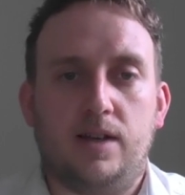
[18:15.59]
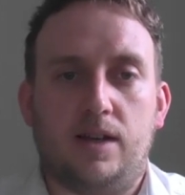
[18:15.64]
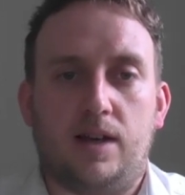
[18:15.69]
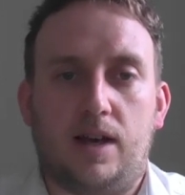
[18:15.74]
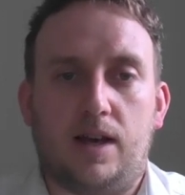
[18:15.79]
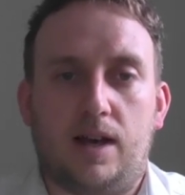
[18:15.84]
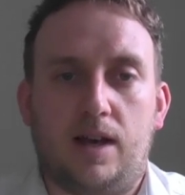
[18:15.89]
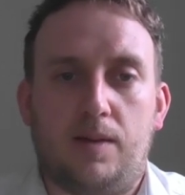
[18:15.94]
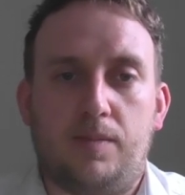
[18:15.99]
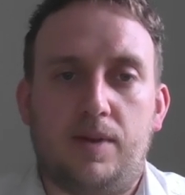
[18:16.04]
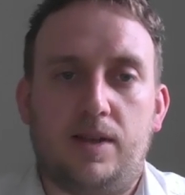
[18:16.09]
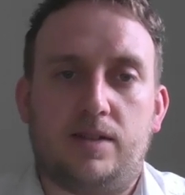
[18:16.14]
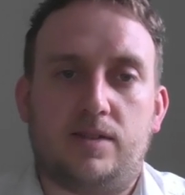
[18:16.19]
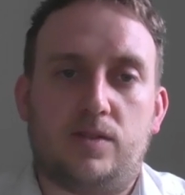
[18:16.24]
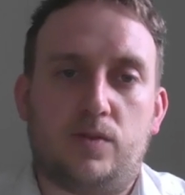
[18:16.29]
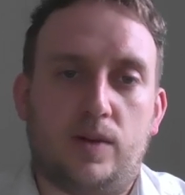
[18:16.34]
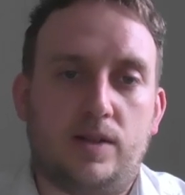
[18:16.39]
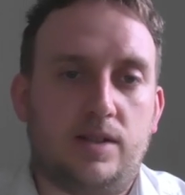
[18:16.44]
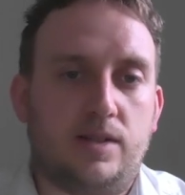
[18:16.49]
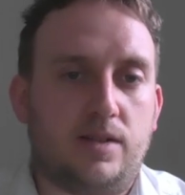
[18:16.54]
He had
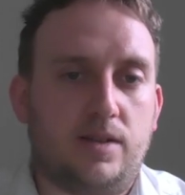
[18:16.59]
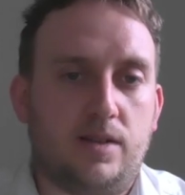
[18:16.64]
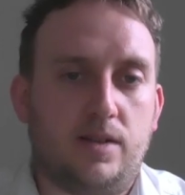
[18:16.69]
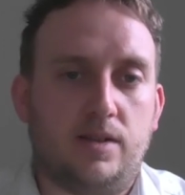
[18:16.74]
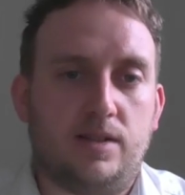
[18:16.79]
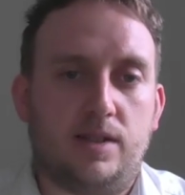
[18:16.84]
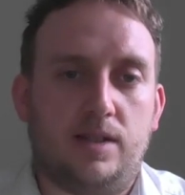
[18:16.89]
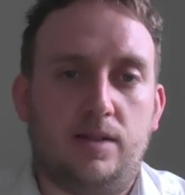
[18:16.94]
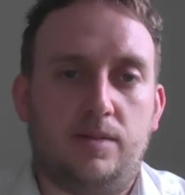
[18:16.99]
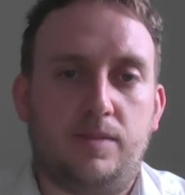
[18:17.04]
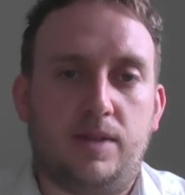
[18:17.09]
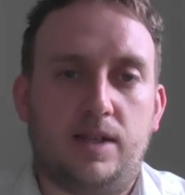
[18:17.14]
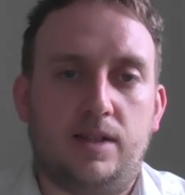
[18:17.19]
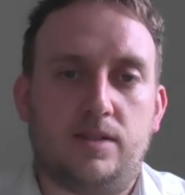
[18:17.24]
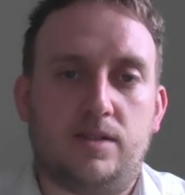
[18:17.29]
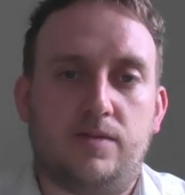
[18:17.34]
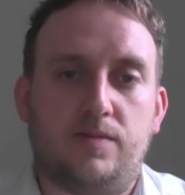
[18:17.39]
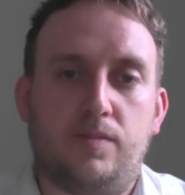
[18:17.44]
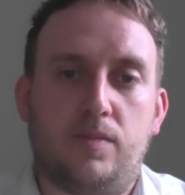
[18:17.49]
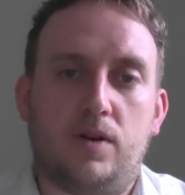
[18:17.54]
20 to 30
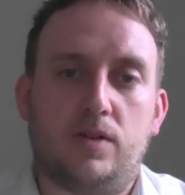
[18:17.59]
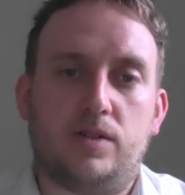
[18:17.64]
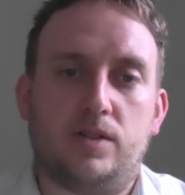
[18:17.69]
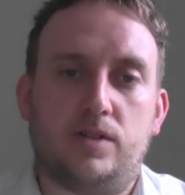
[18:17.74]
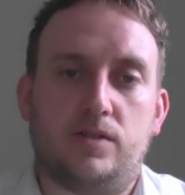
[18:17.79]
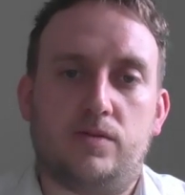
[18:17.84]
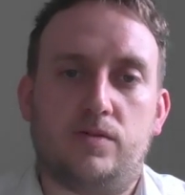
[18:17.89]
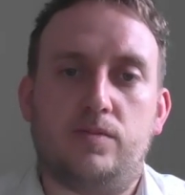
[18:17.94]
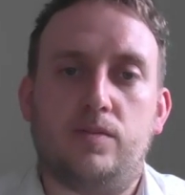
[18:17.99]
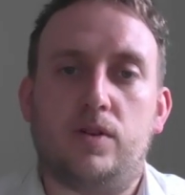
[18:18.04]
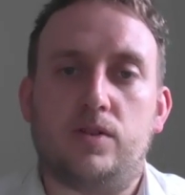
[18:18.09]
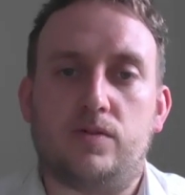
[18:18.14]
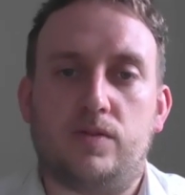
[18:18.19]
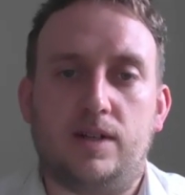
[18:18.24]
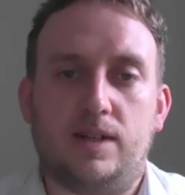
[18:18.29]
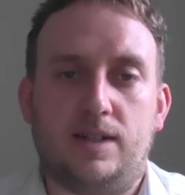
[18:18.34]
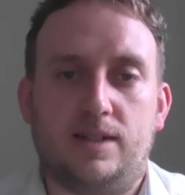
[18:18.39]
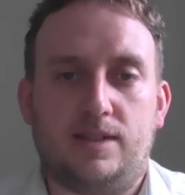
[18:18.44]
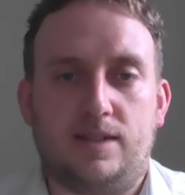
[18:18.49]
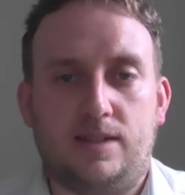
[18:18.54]
minutes of
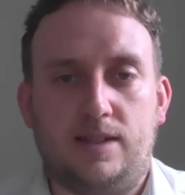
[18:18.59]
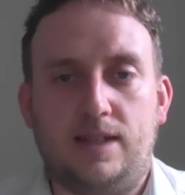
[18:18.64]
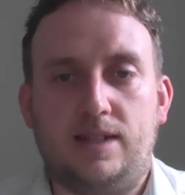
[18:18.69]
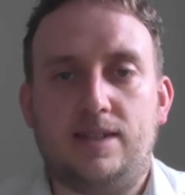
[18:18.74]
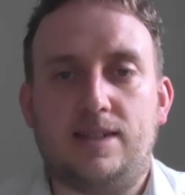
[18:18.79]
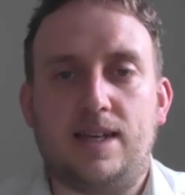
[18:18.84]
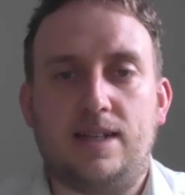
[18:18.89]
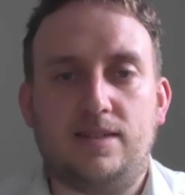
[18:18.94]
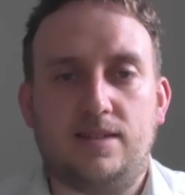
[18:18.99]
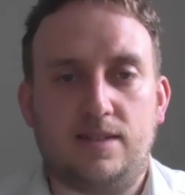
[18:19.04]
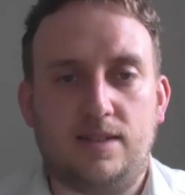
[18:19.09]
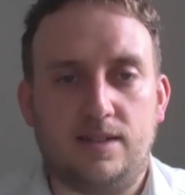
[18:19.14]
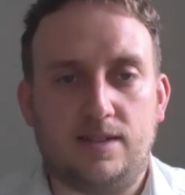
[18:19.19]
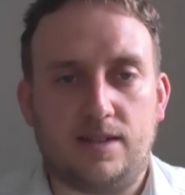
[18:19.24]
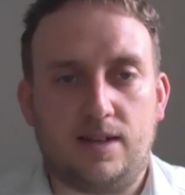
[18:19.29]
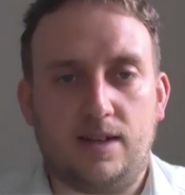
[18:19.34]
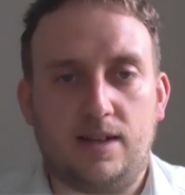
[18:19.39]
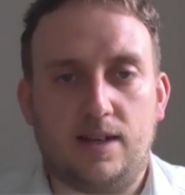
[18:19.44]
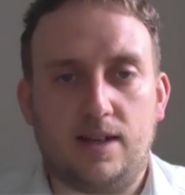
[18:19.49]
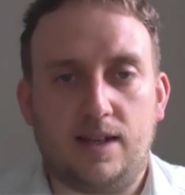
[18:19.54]
moderate intensity
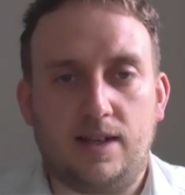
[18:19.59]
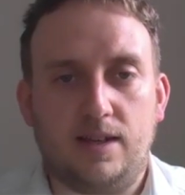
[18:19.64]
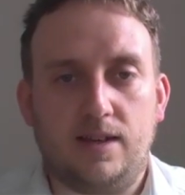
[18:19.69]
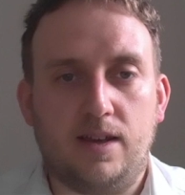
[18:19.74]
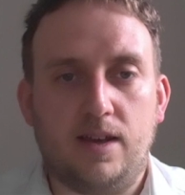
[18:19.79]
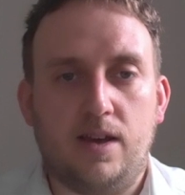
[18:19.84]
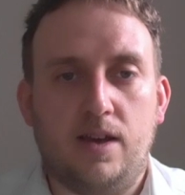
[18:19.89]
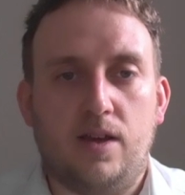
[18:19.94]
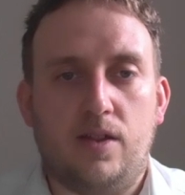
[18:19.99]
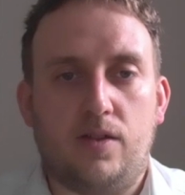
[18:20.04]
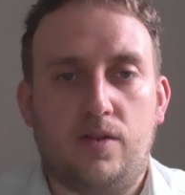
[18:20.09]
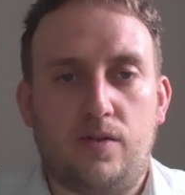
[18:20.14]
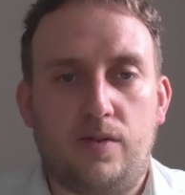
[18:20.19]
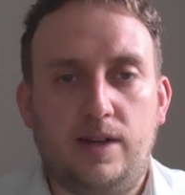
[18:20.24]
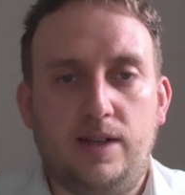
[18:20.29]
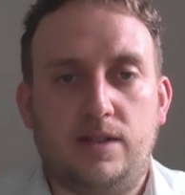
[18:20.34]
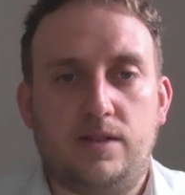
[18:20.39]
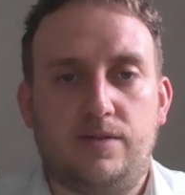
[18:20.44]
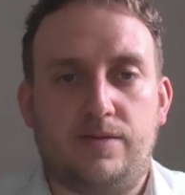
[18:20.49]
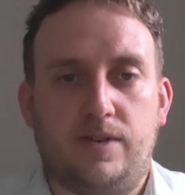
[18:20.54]
cycling
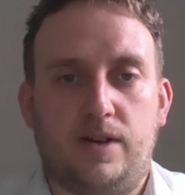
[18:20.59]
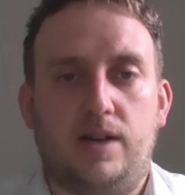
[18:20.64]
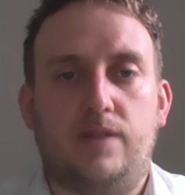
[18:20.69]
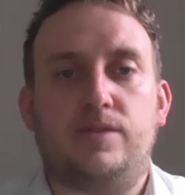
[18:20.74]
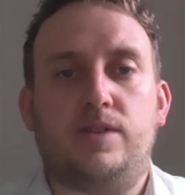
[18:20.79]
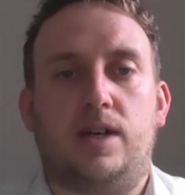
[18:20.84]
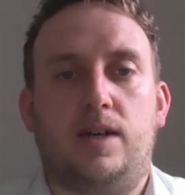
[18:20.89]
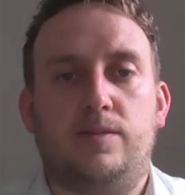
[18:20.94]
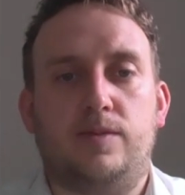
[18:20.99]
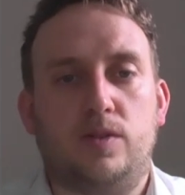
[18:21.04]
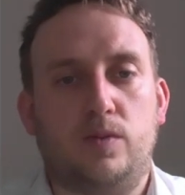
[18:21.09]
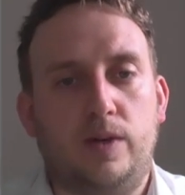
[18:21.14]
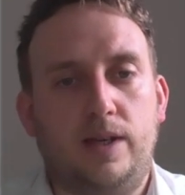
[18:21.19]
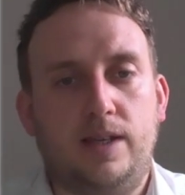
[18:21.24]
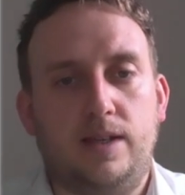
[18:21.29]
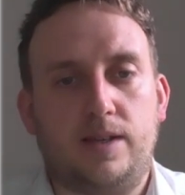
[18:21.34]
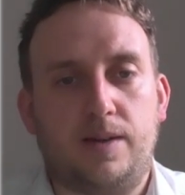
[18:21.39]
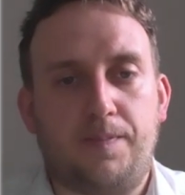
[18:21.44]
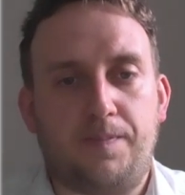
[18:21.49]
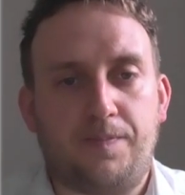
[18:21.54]
3 to 5 times a
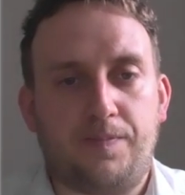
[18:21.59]
week.